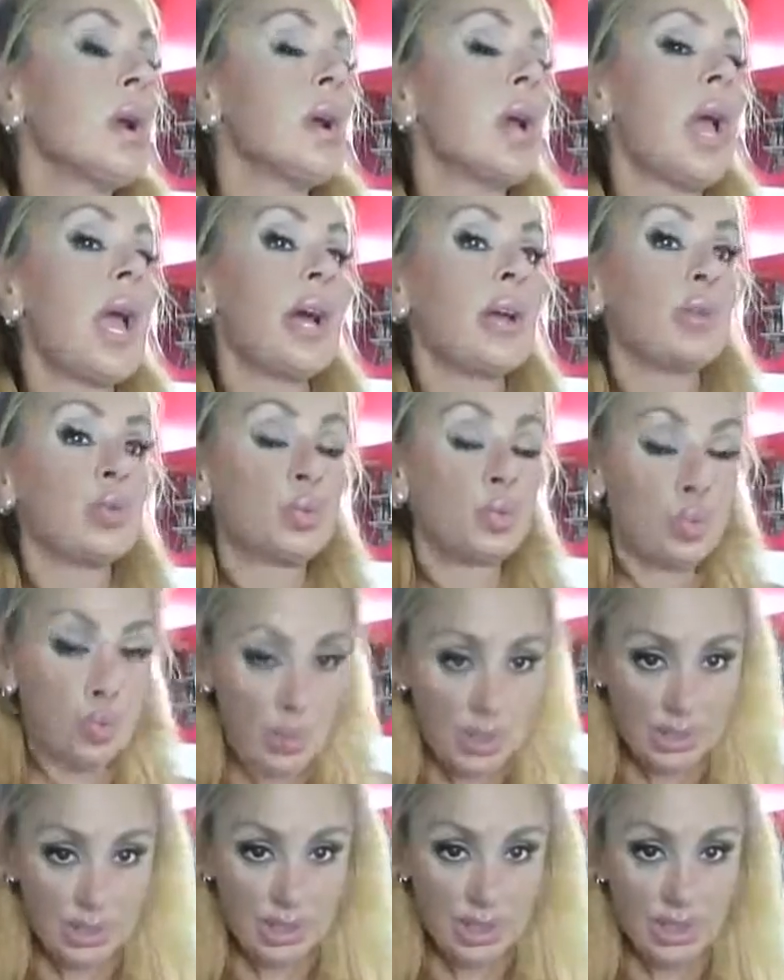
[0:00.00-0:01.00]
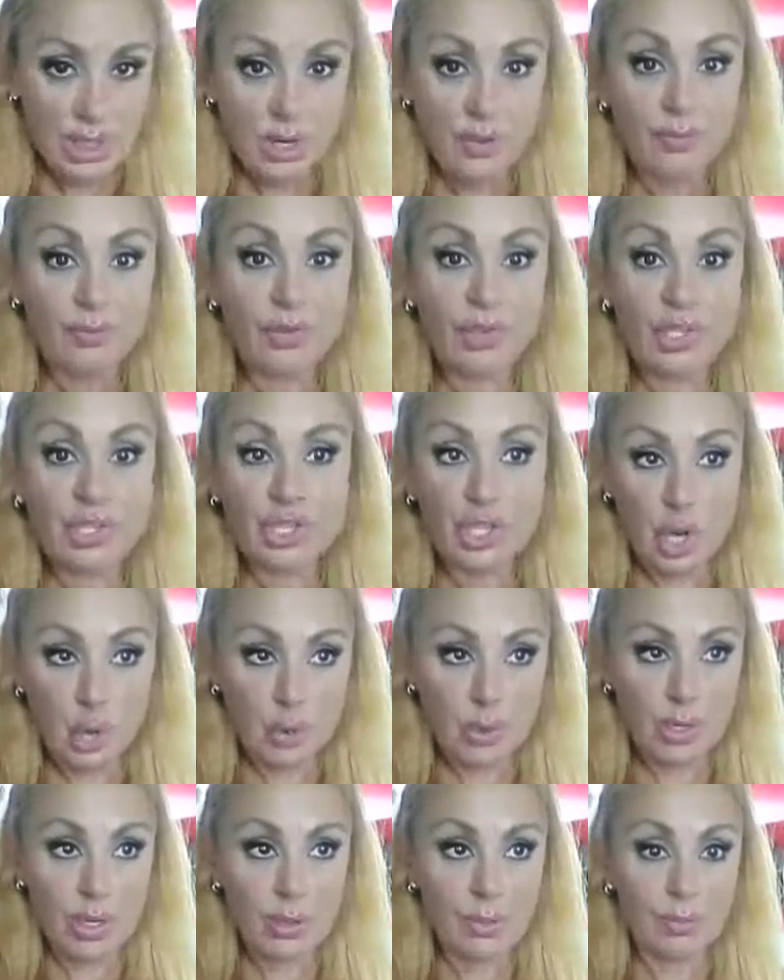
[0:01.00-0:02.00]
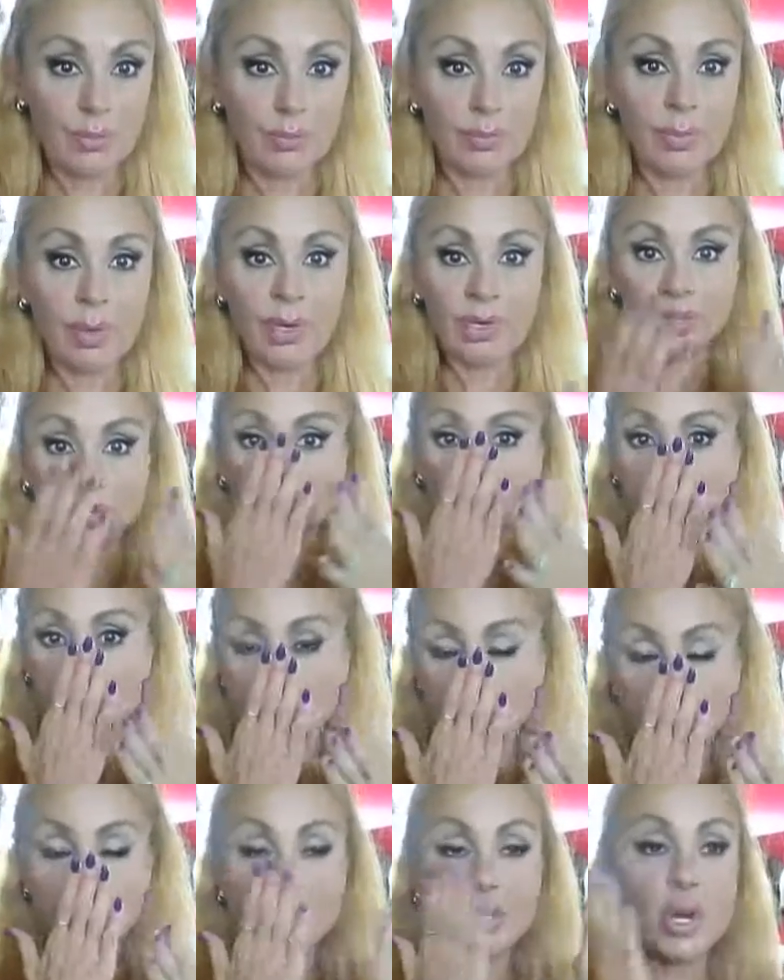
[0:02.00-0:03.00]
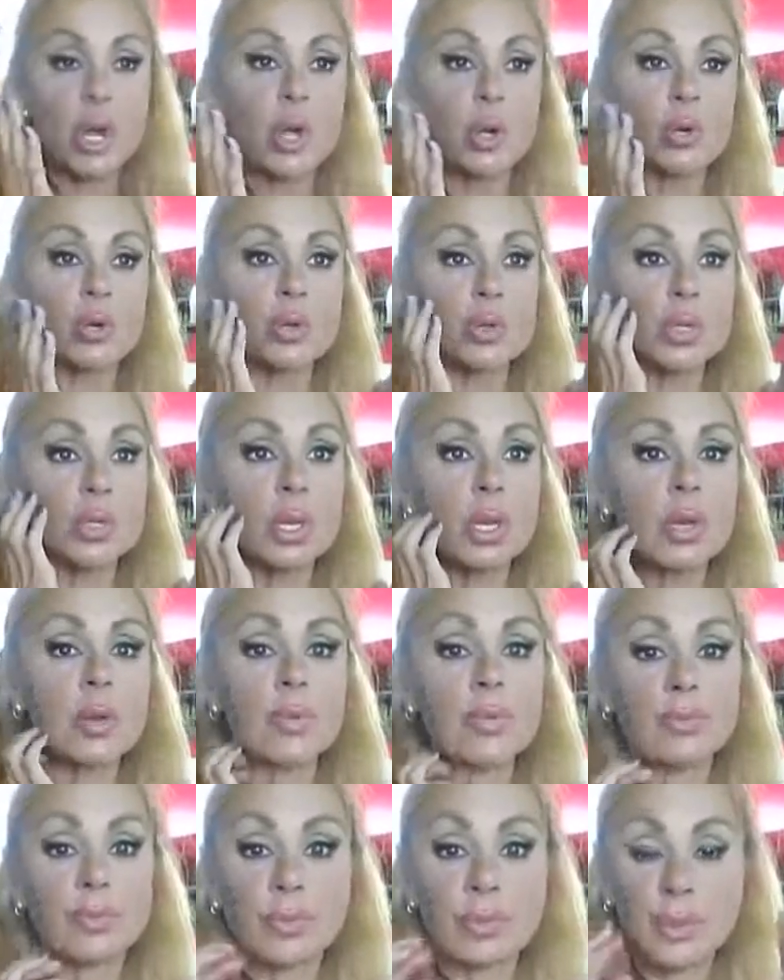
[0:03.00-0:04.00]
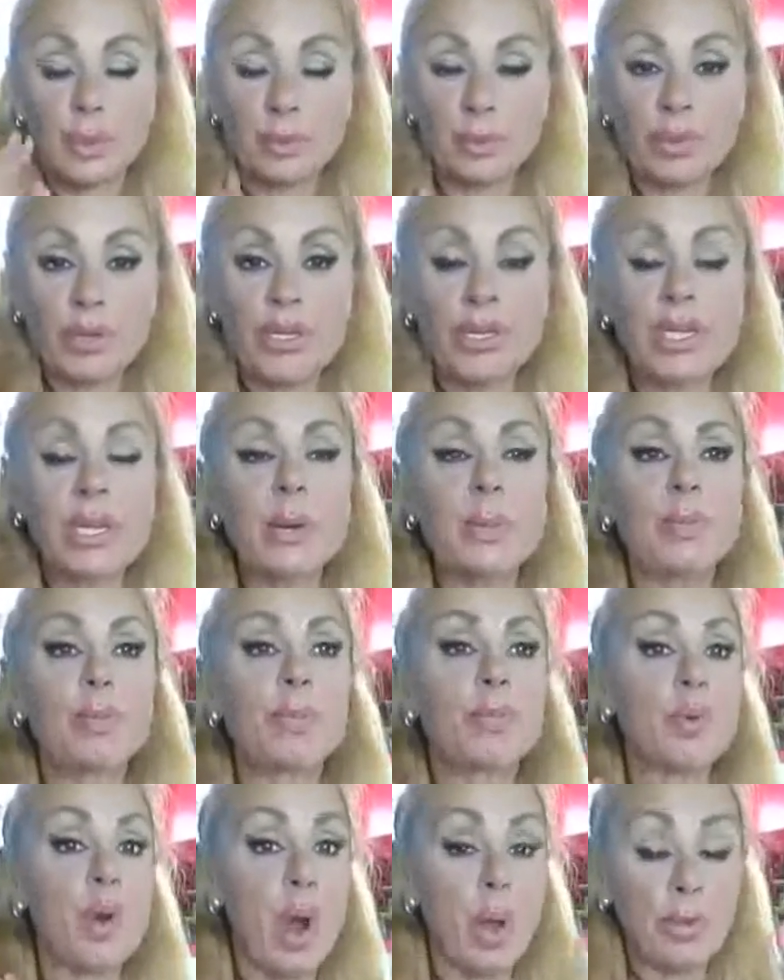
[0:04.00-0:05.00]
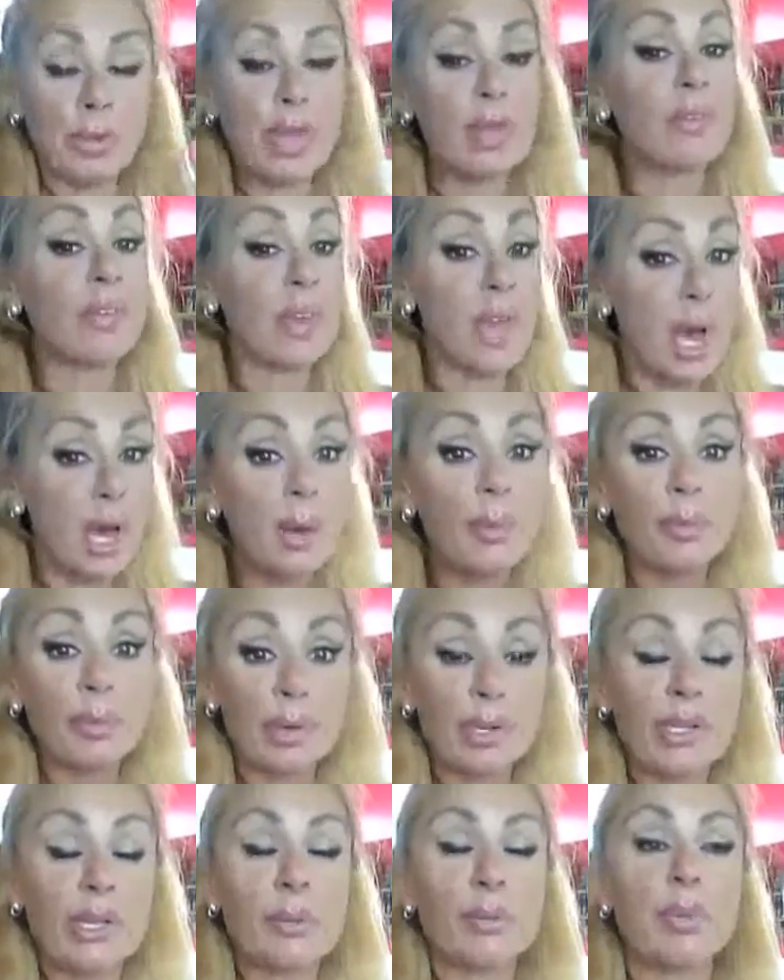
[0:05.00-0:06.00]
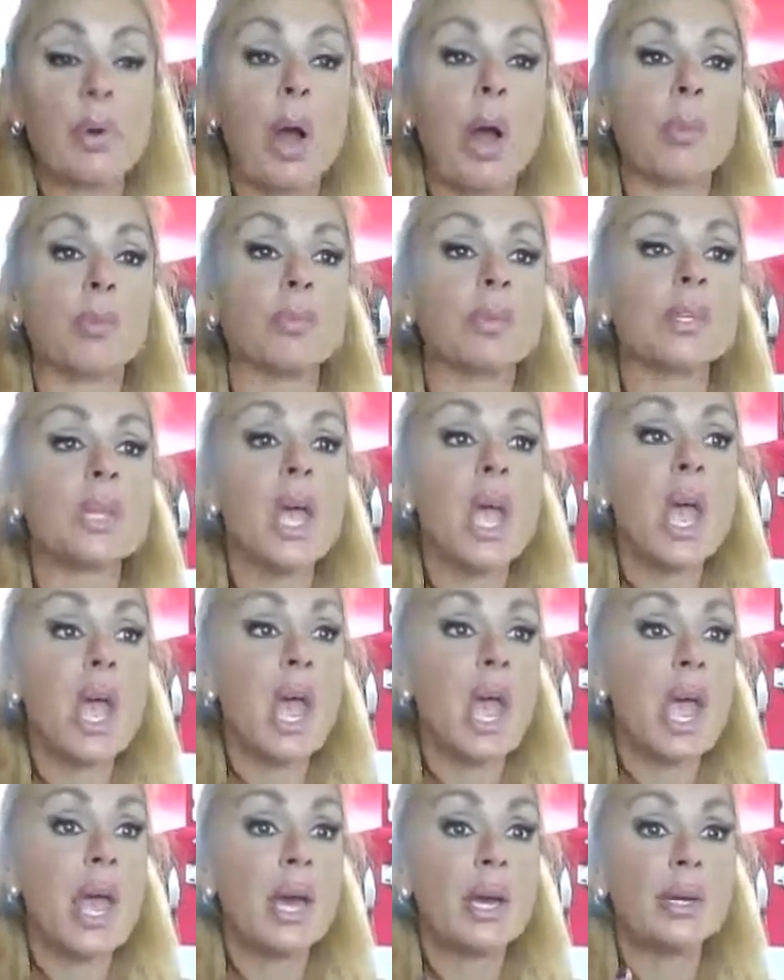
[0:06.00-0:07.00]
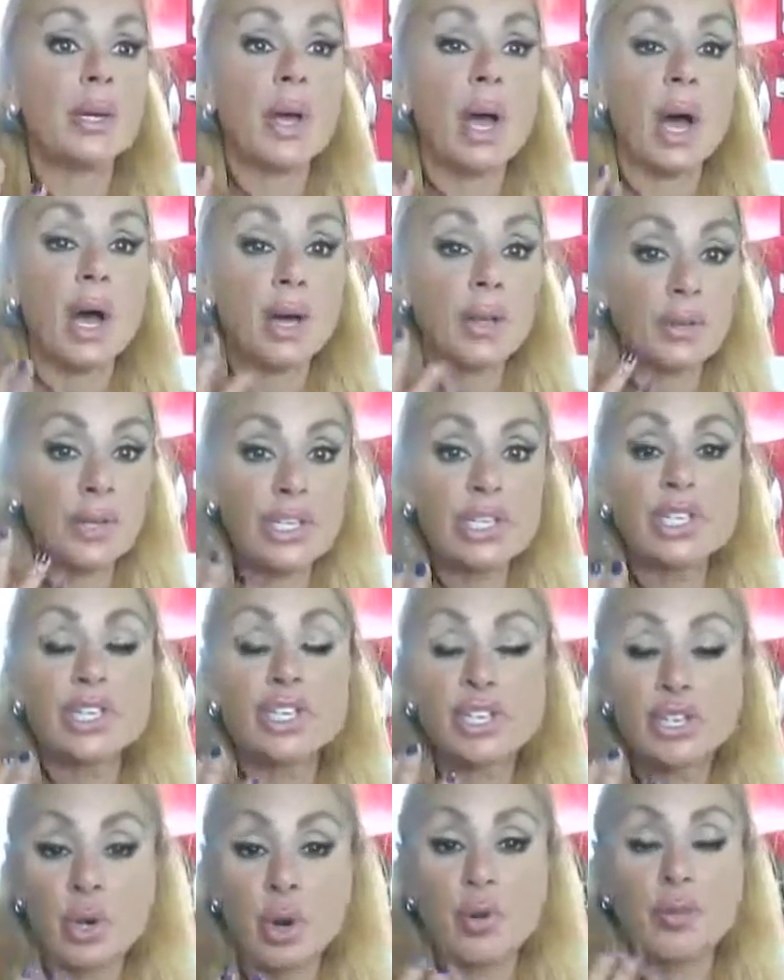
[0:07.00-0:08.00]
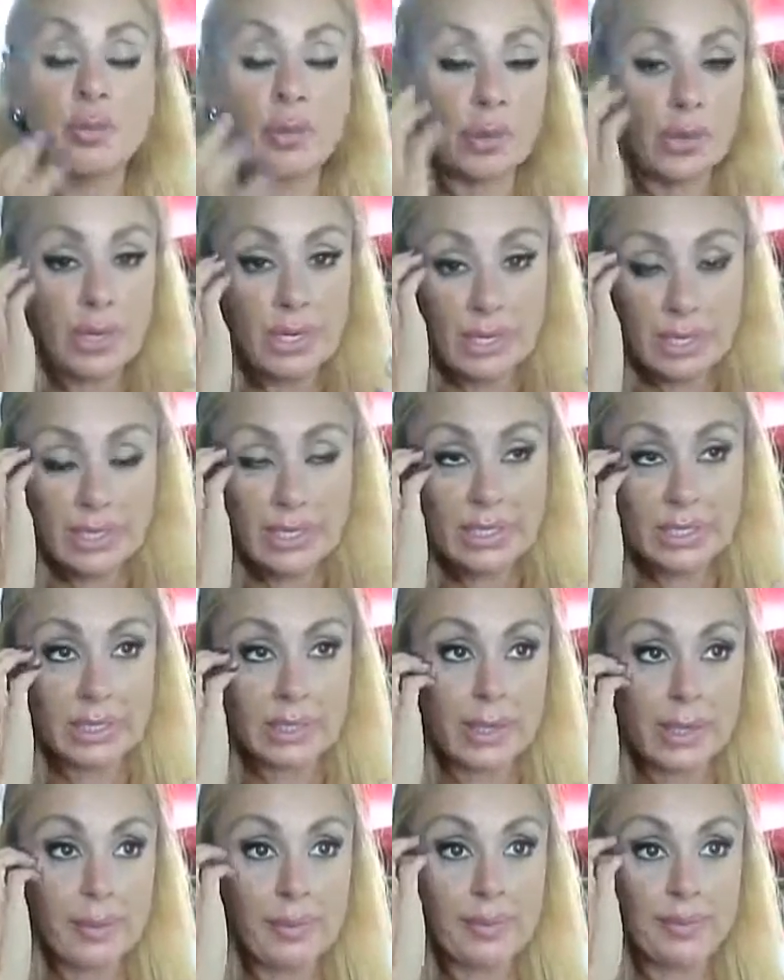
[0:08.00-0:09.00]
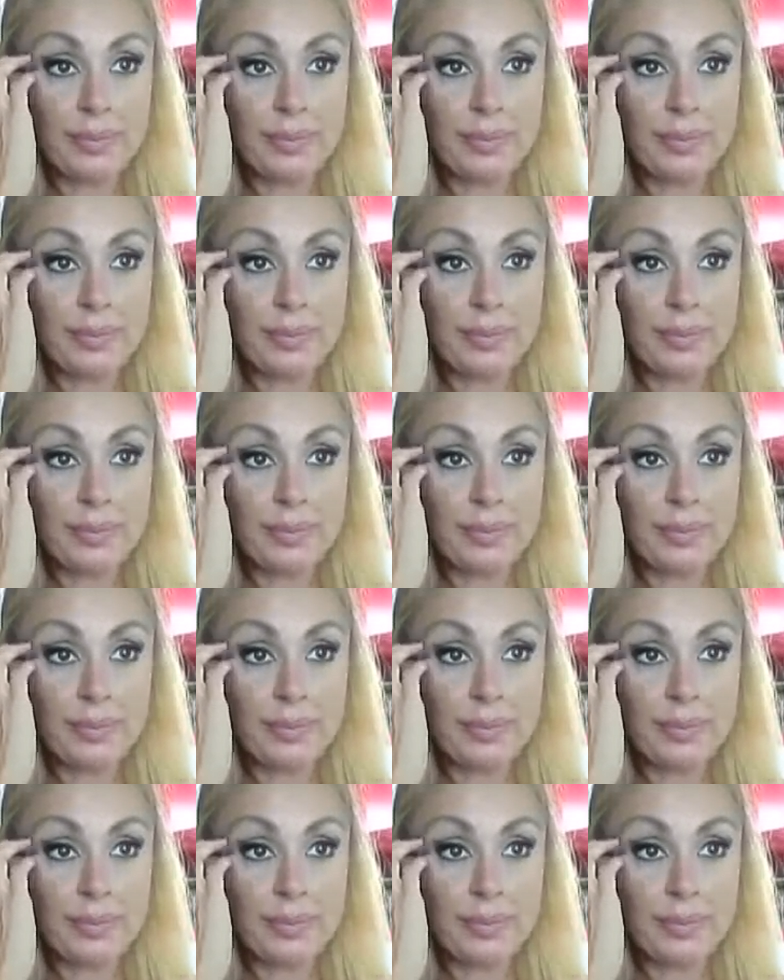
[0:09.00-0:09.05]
at risk for choking because they're short nose, they have a lot of breathing problems, and they just choke very easily.